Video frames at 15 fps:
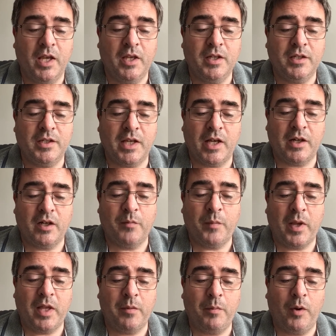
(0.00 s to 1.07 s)
shattered
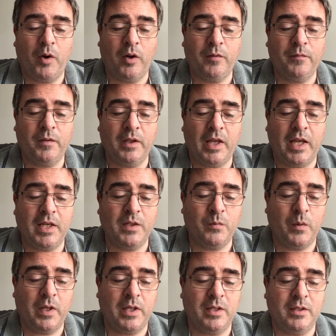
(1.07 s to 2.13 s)
by the powerful east
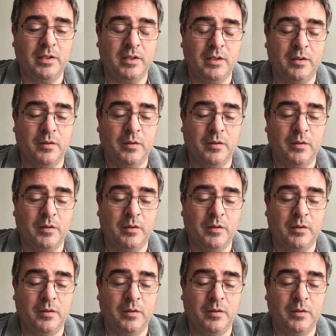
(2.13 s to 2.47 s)
wind.